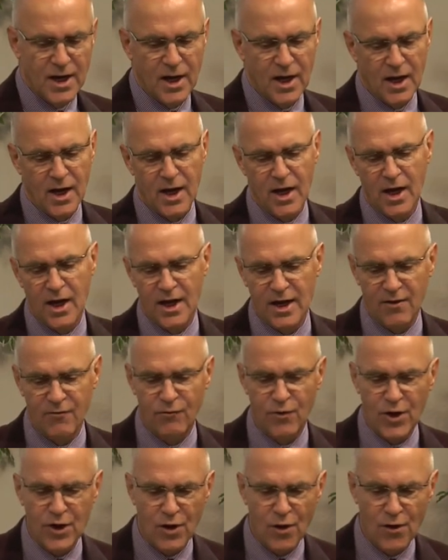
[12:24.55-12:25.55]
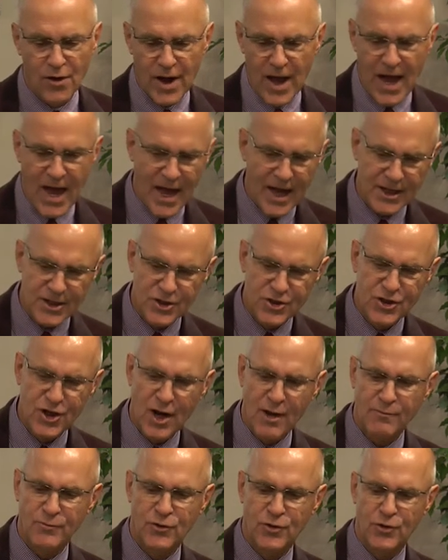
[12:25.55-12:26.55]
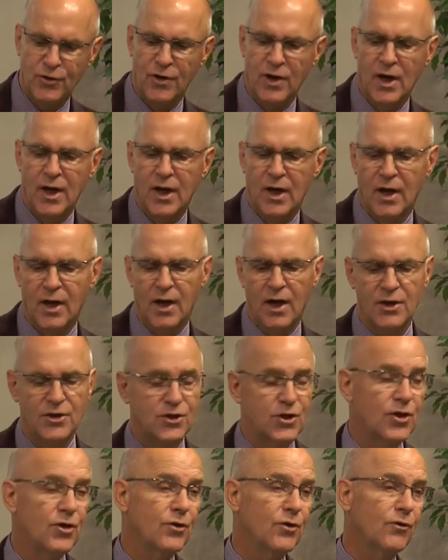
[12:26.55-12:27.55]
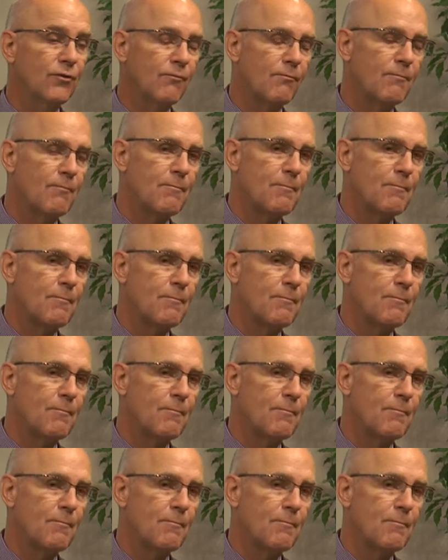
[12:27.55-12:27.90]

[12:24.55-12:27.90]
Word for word: If we go to Acts chapter 2,